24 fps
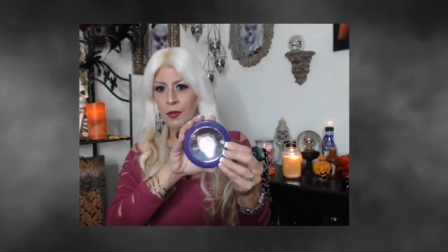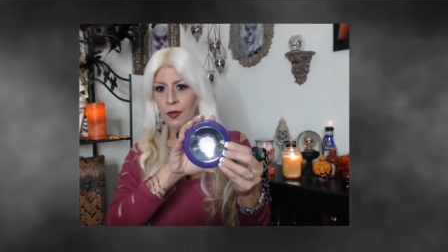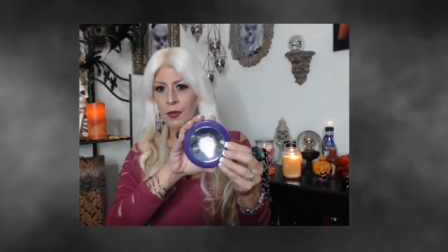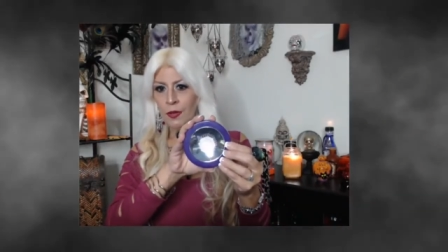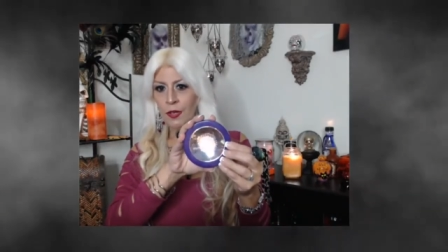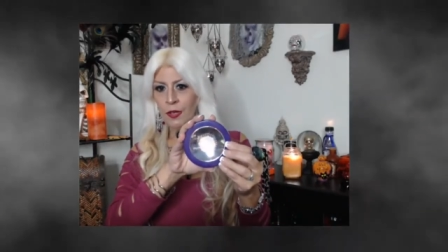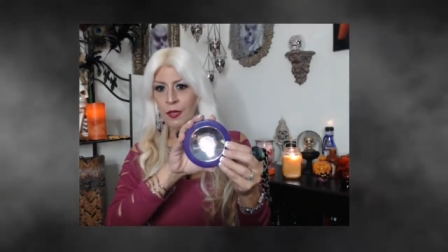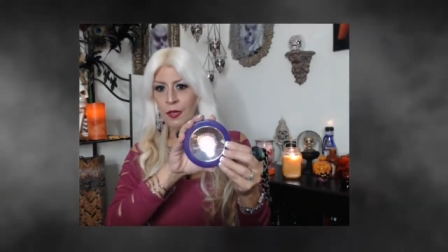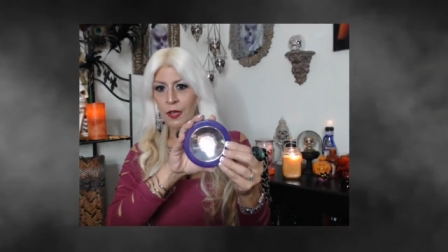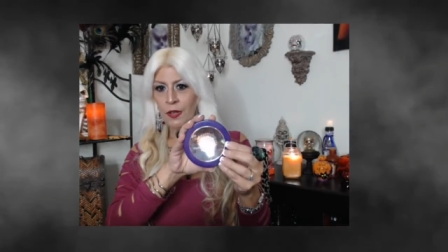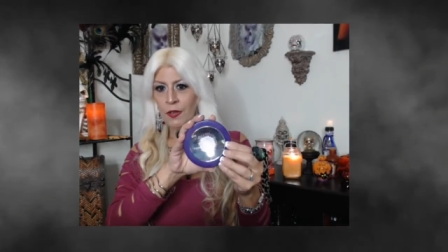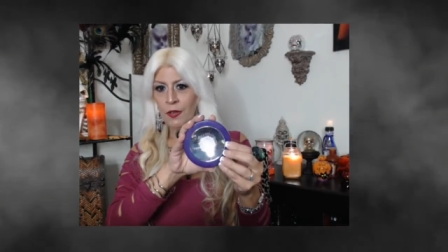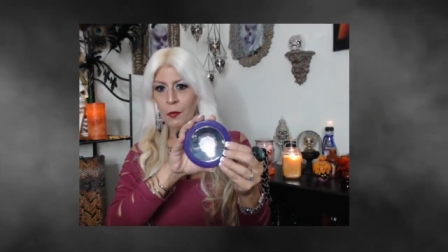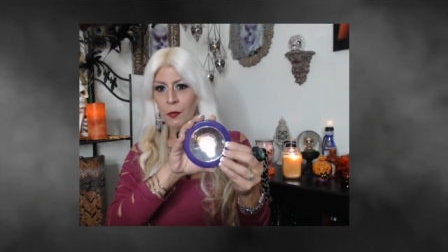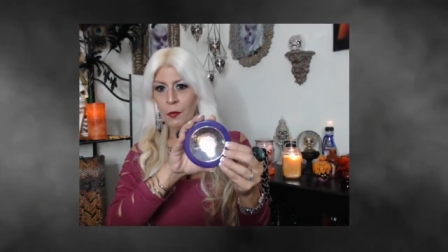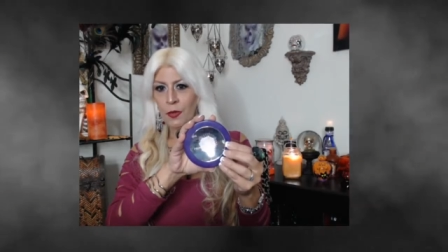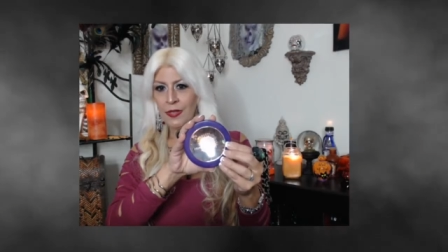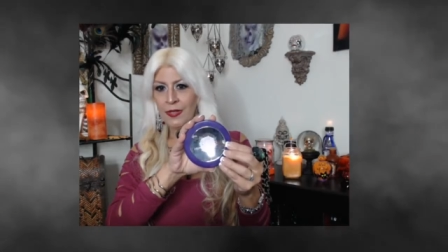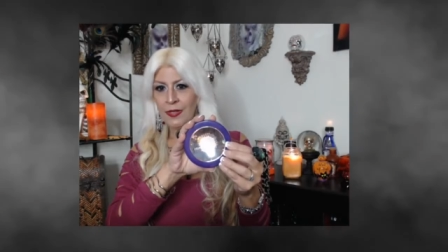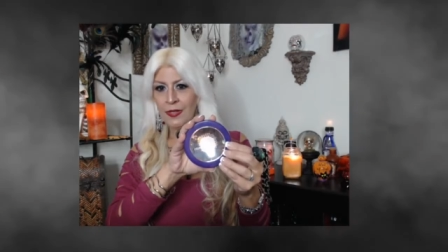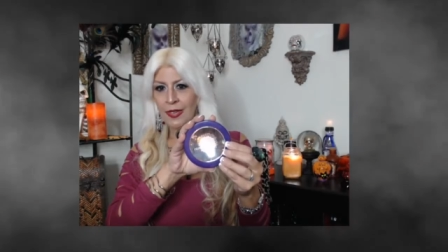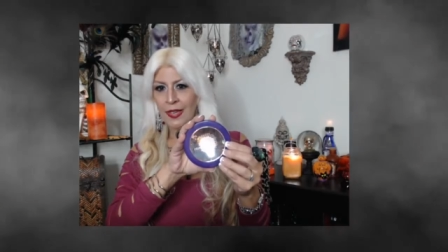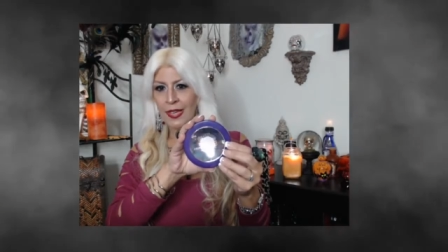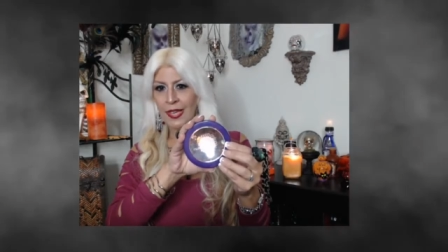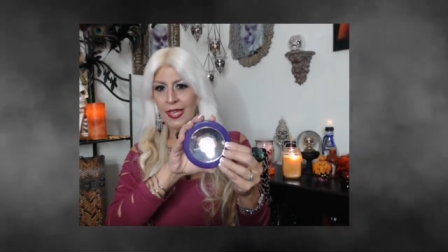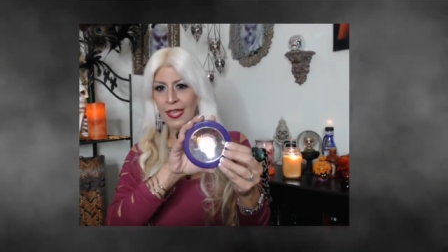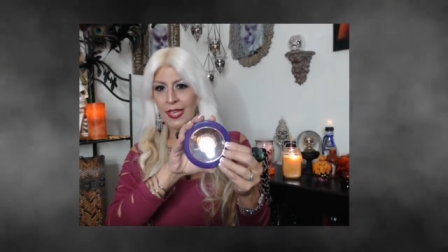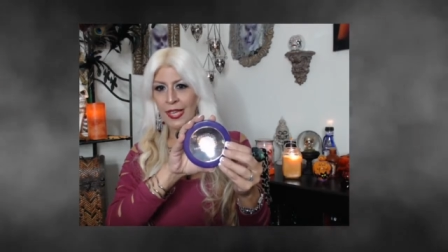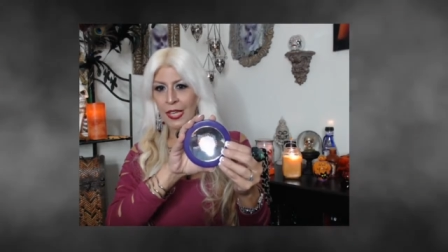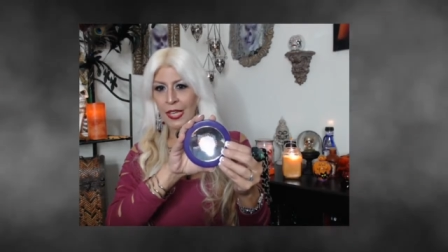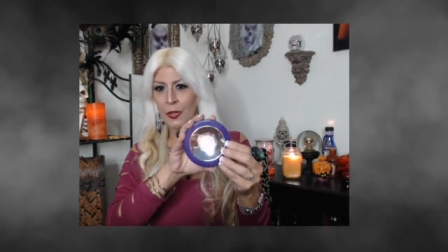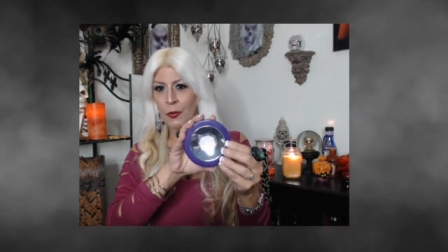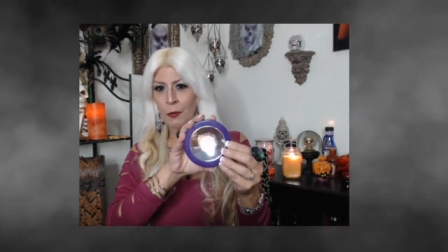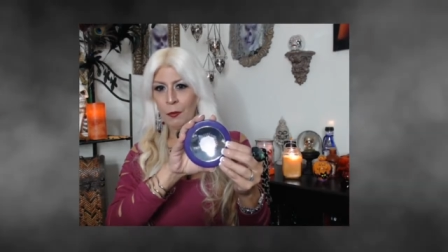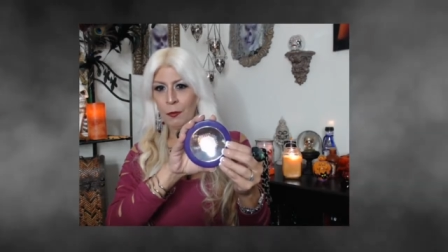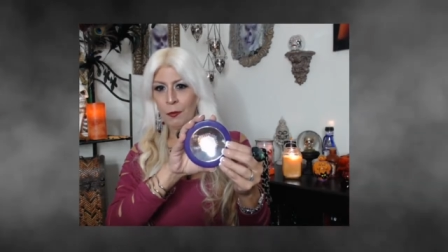another one's like a
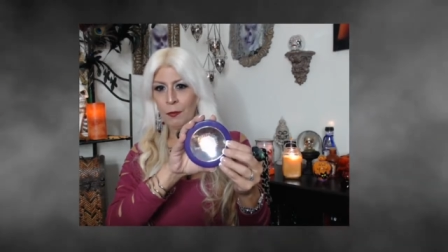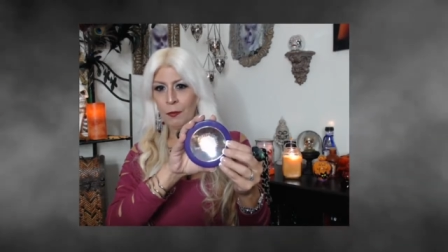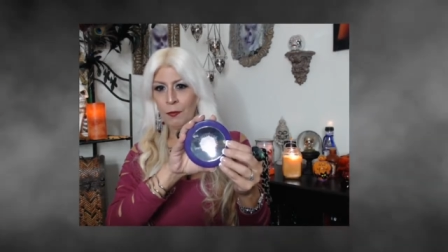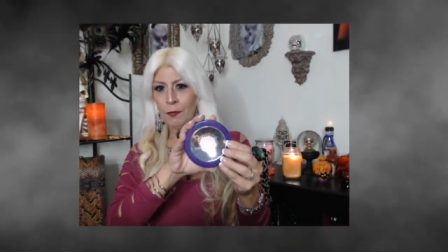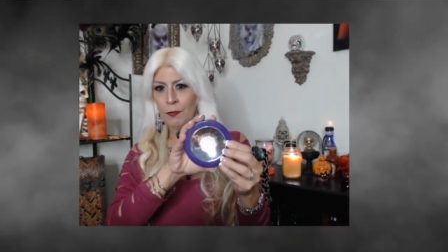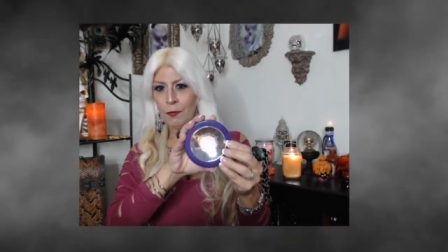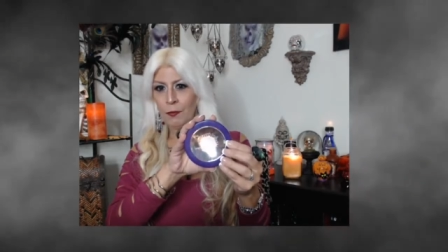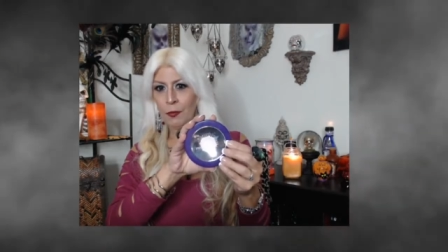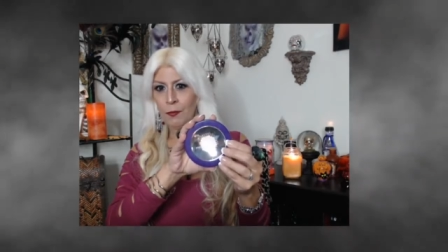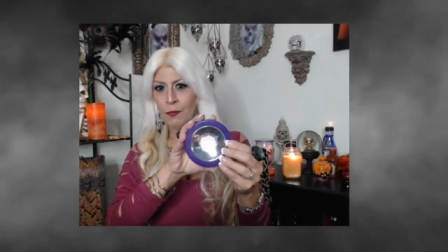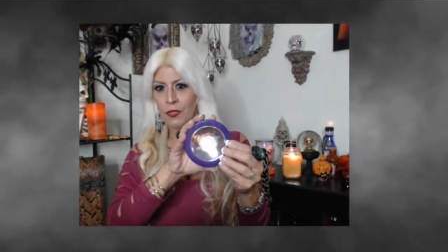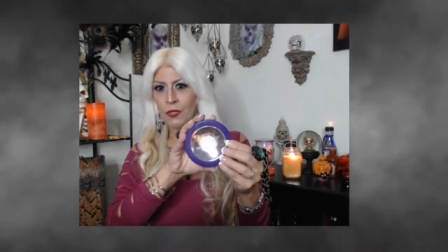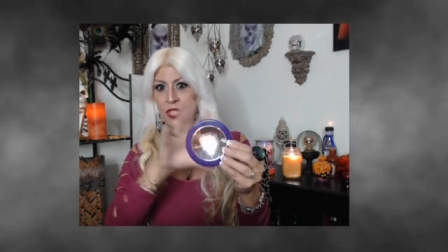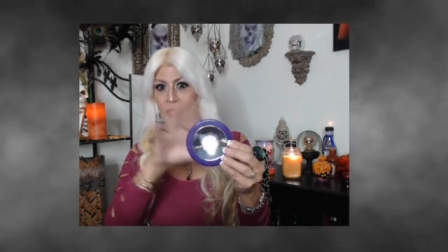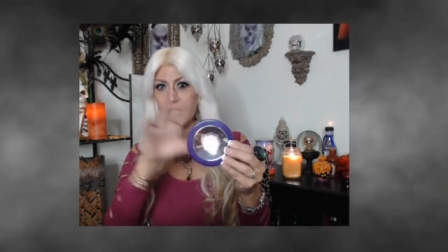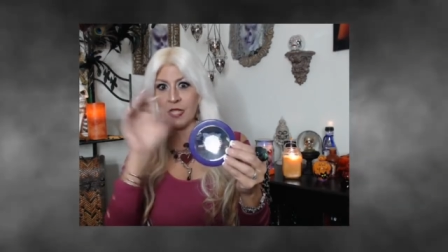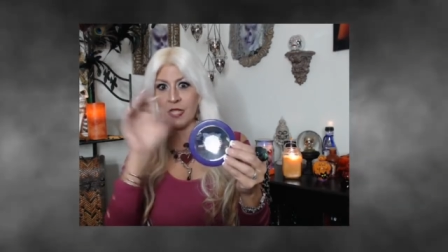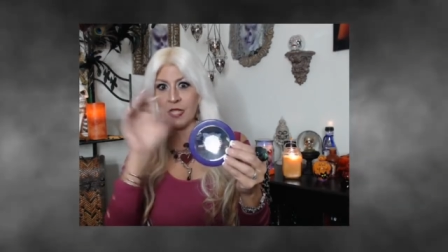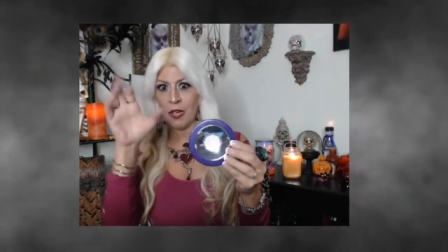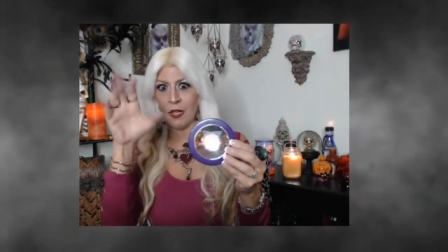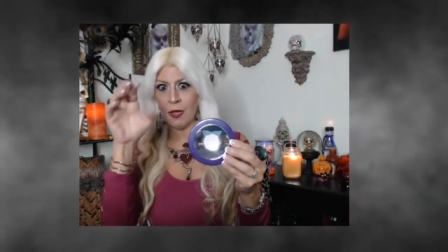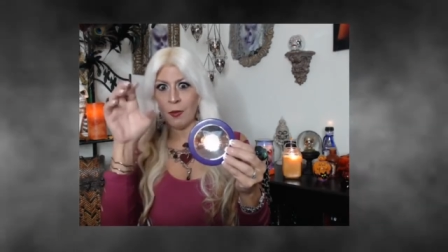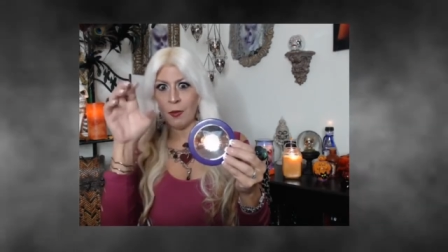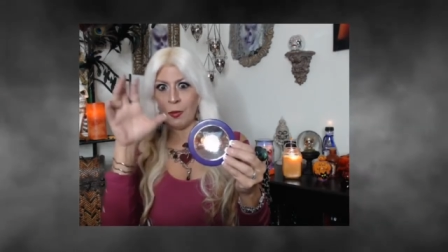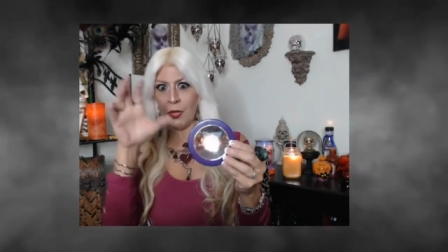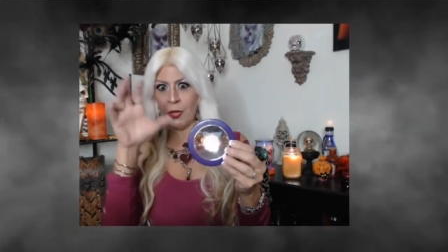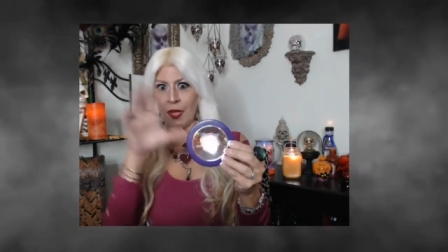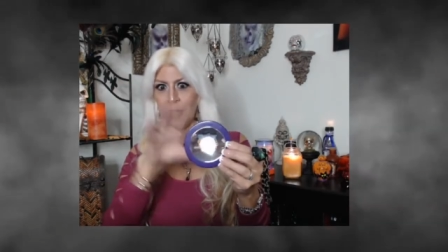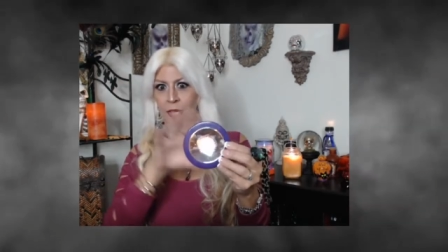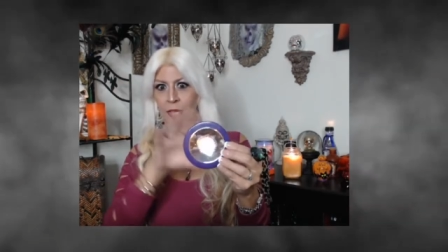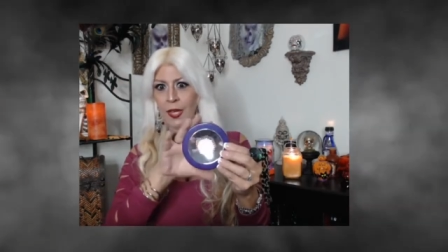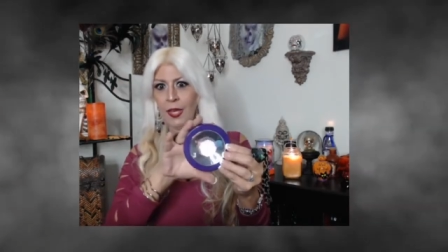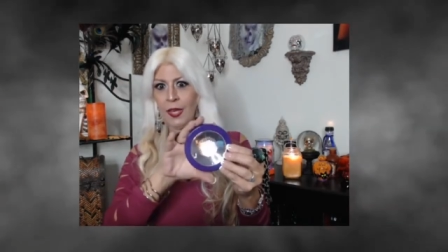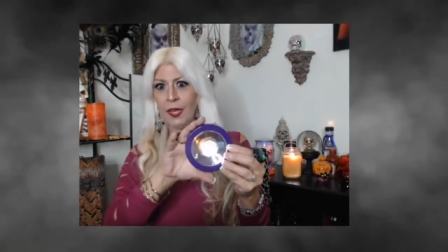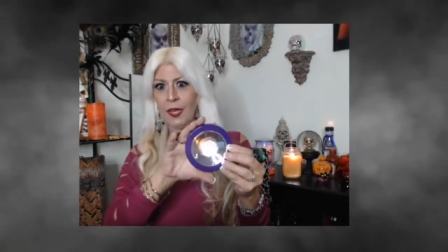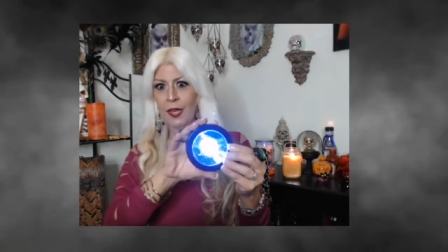yellow steady
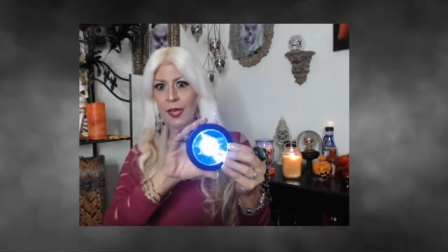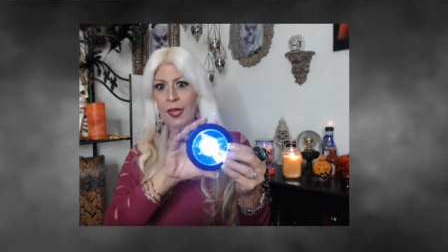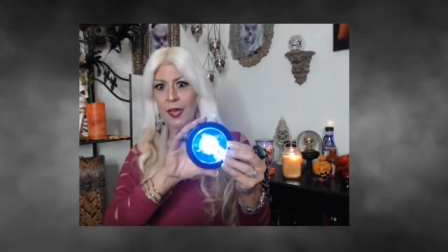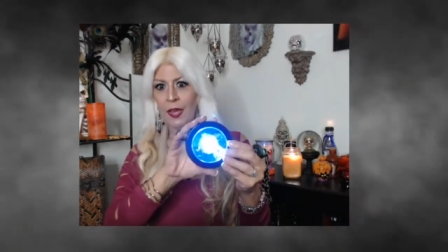blinking